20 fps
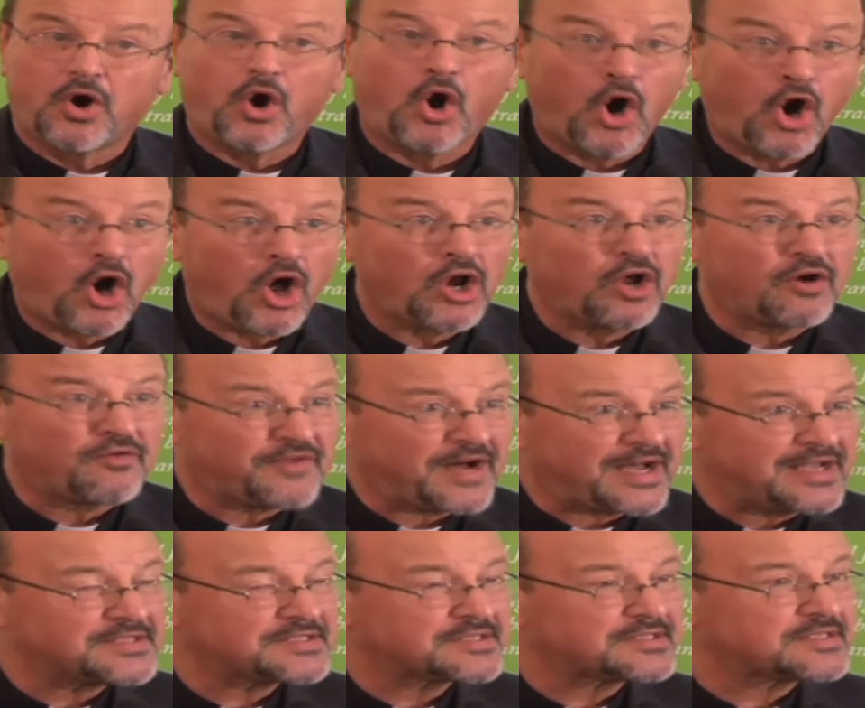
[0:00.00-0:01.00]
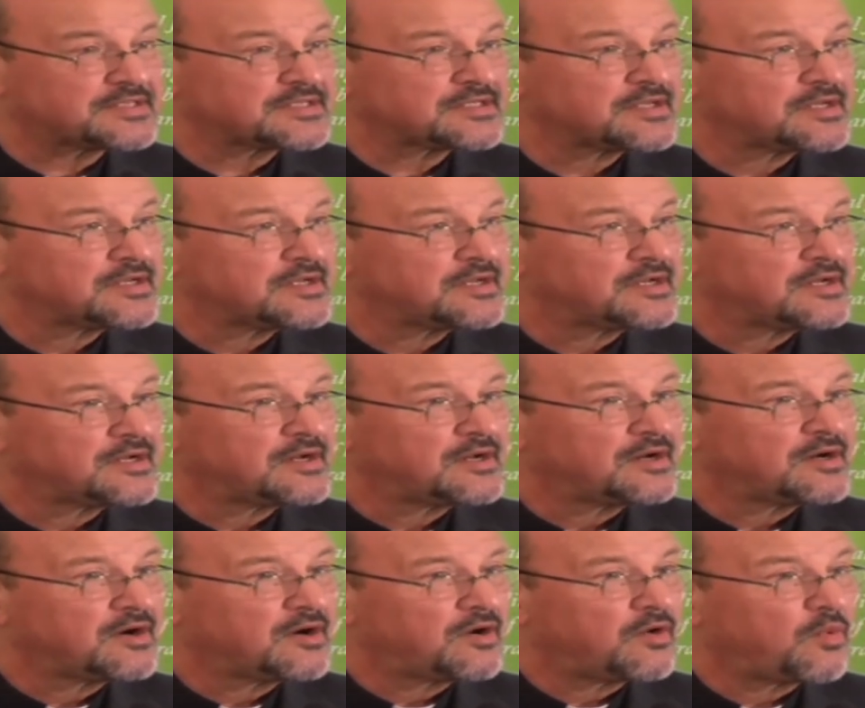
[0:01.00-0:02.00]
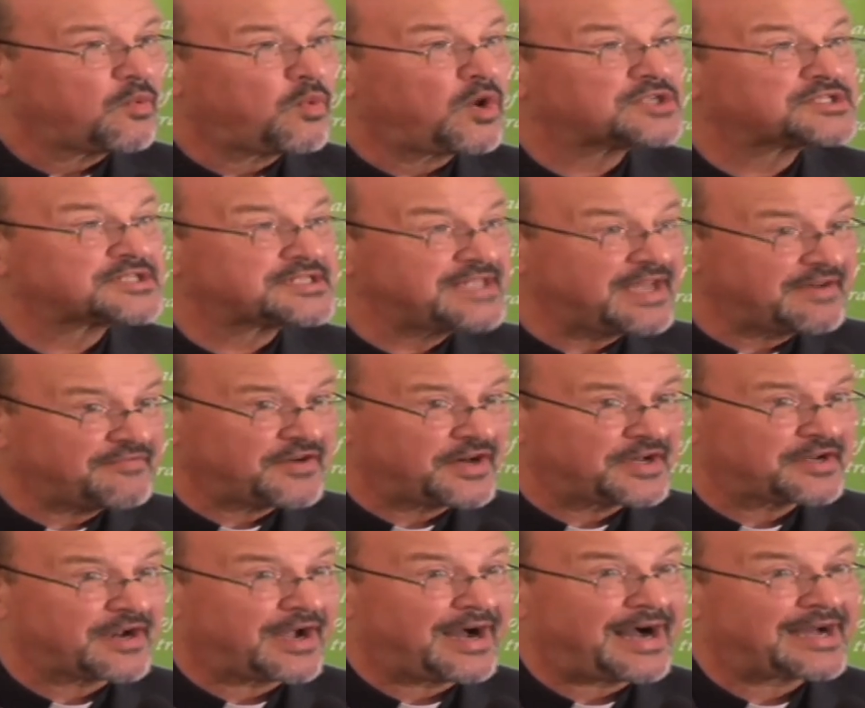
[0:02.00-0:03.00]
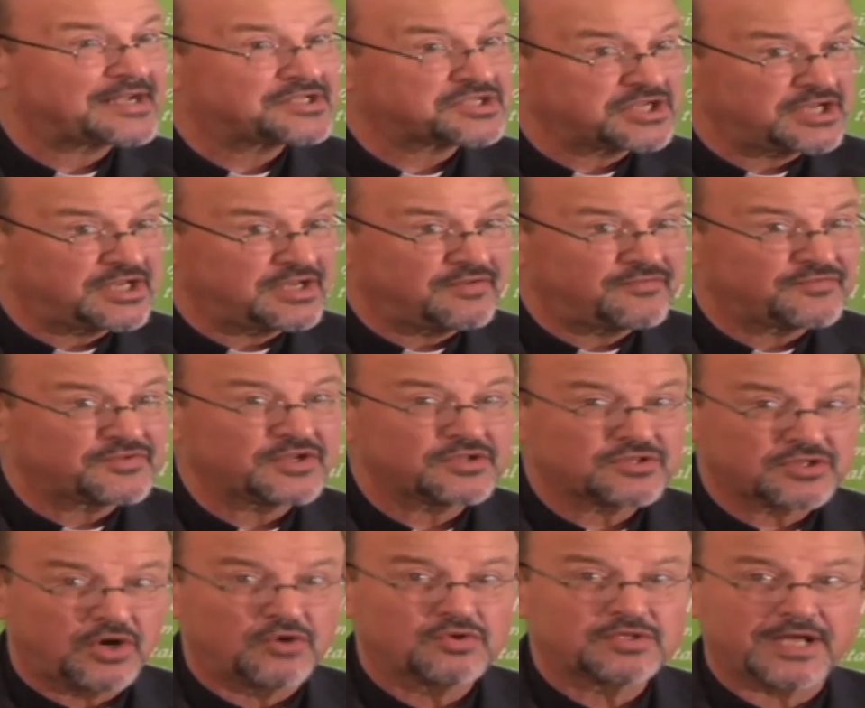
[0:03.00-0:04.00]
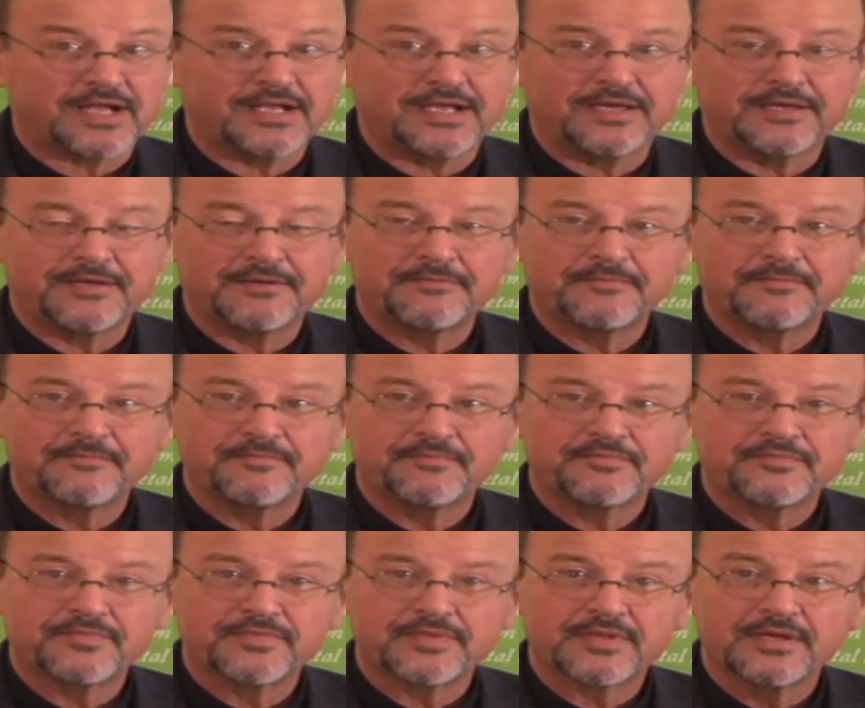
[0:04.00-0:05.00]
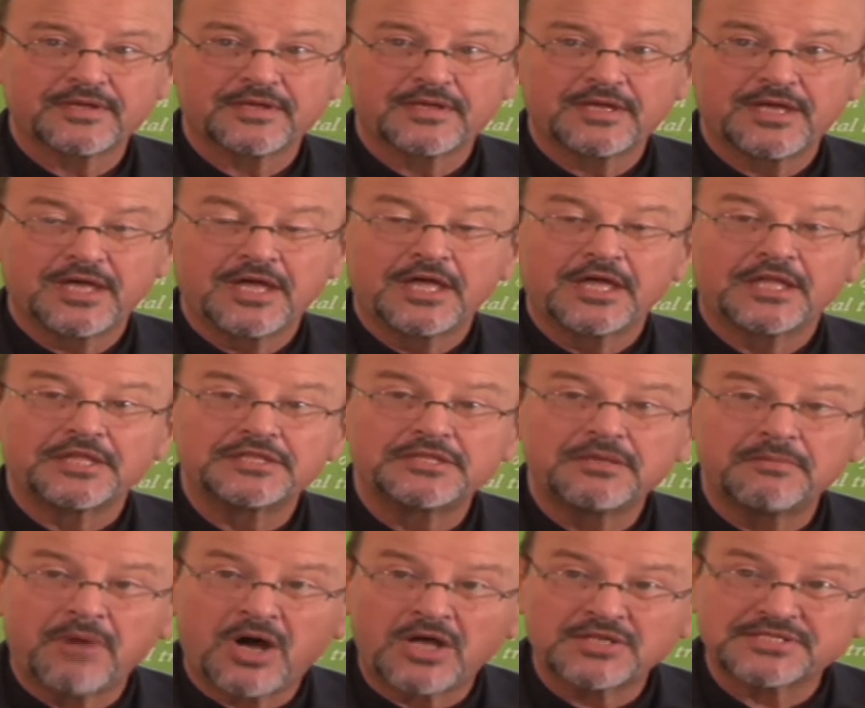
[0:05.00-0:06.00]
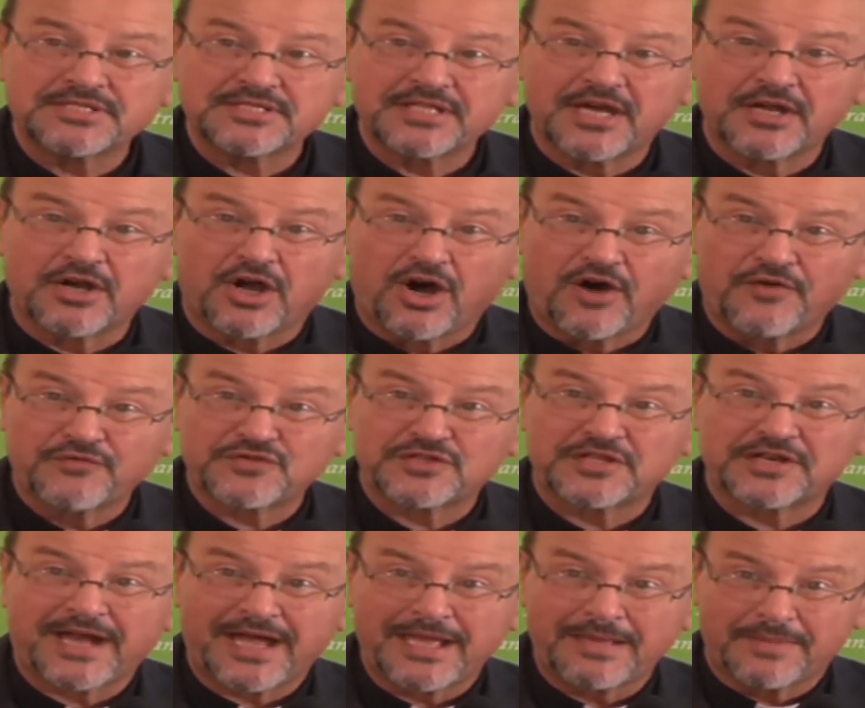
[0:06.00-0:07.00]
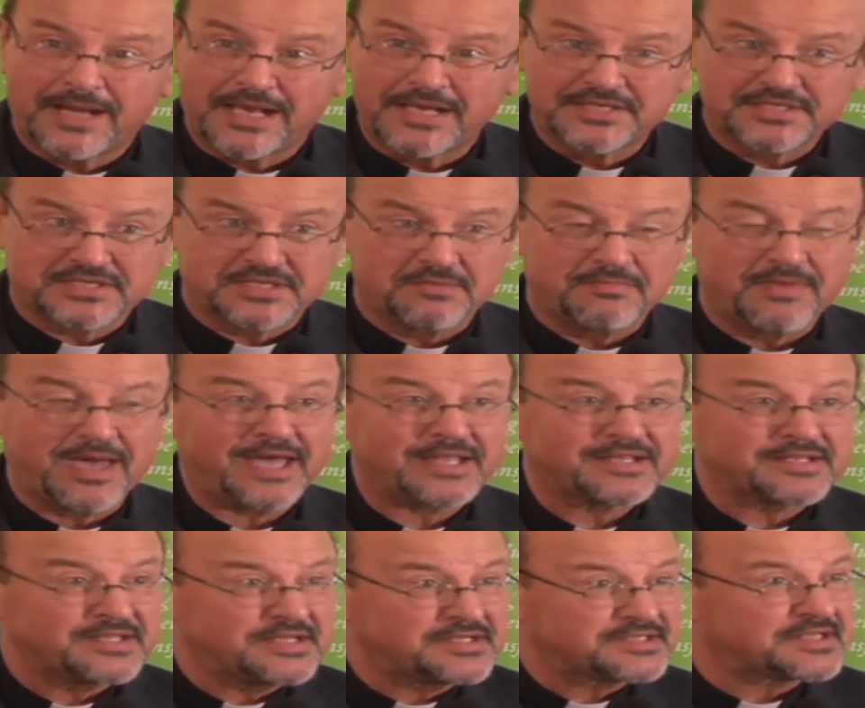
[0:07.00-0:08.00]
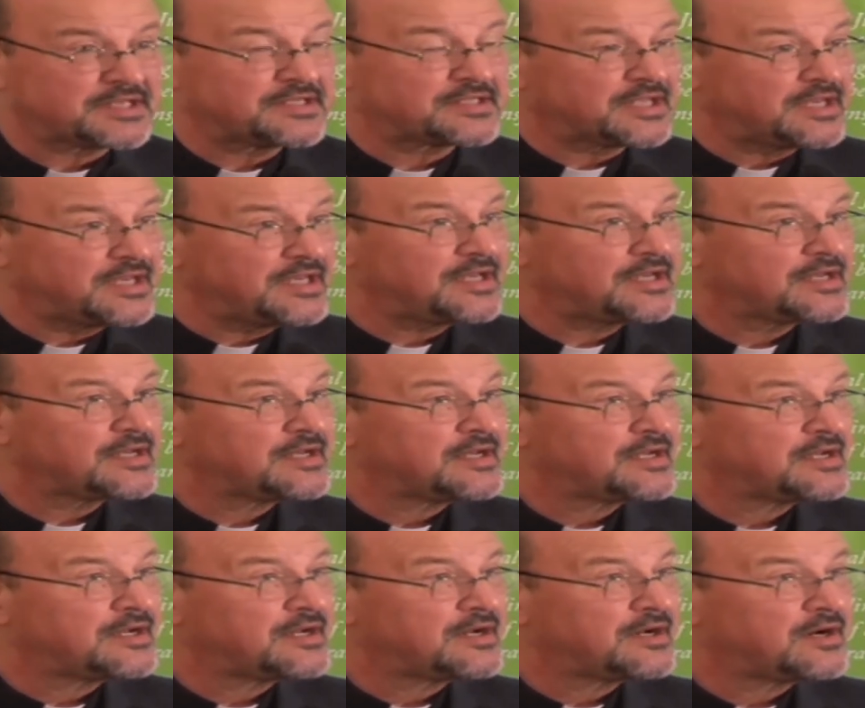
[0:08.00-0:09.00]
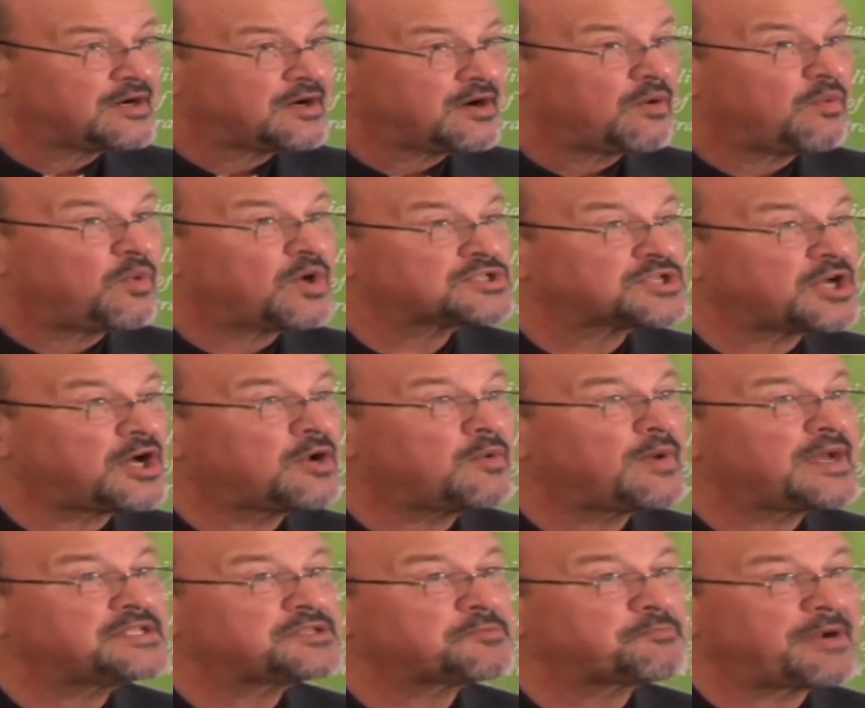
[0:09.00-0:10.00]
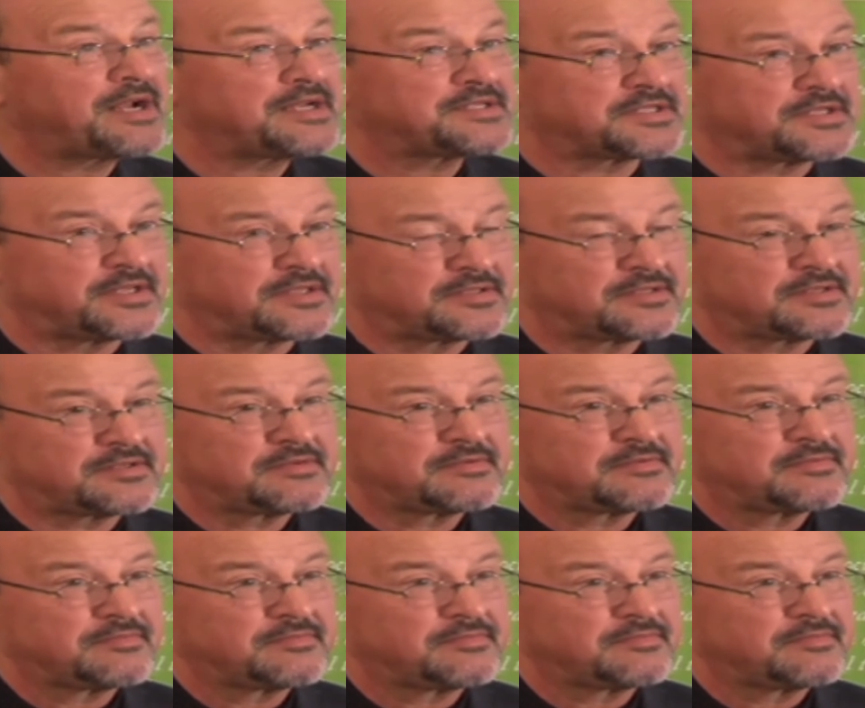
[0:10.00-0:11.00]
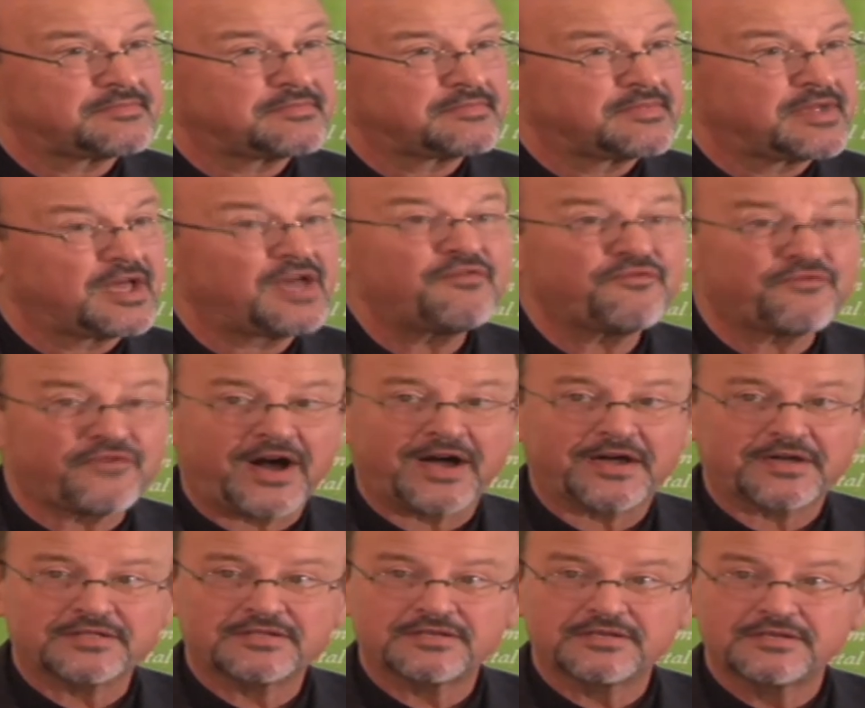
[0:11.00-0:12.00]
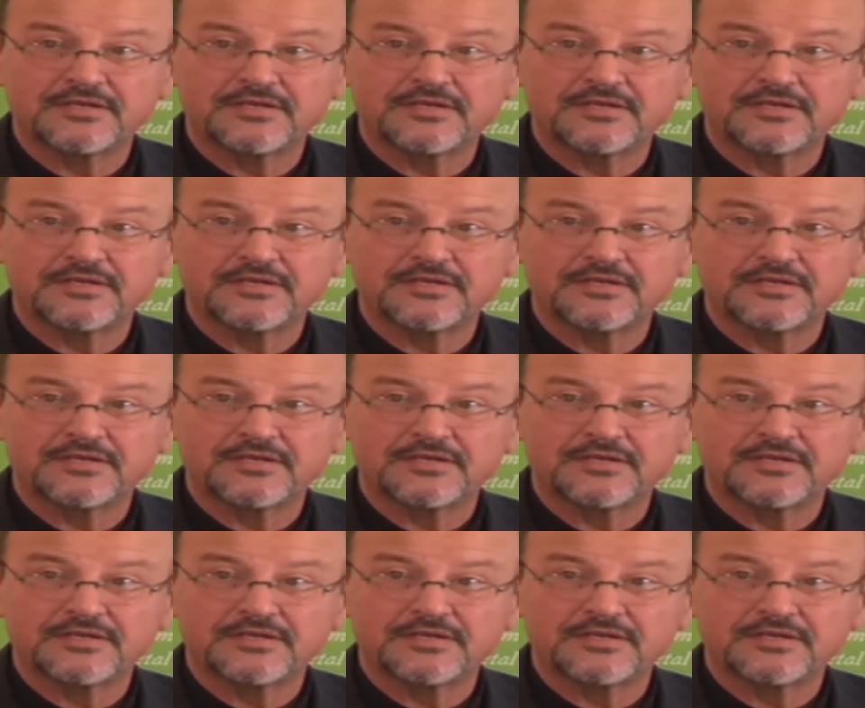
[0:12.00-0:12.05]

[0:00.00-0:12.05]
all of us, was never achieved totally. The monster of tribalism, ethnicity, was always present. In fact,